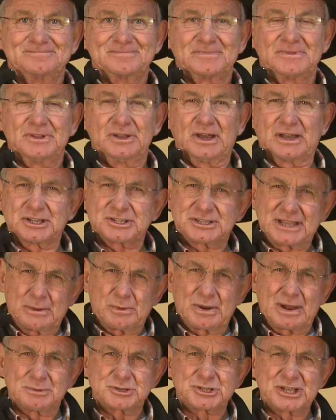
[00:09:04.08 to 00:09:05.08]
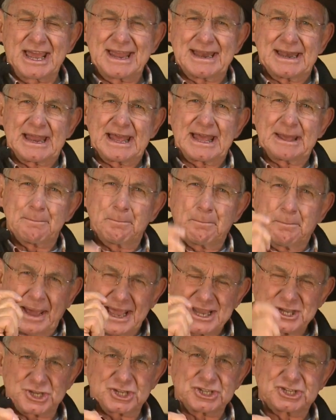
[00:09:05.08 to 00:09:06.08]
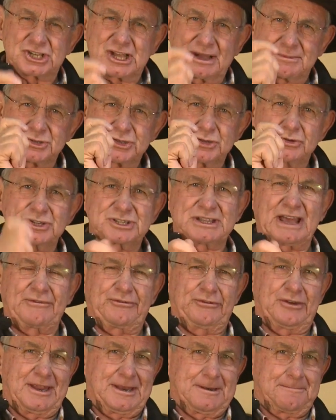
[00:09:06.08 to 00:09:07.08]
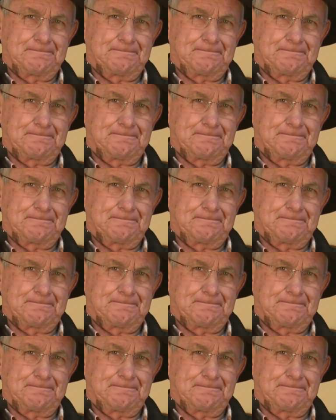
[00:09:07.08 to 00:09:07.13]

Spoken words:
You understand what I'm saying? Patience comes through suffering.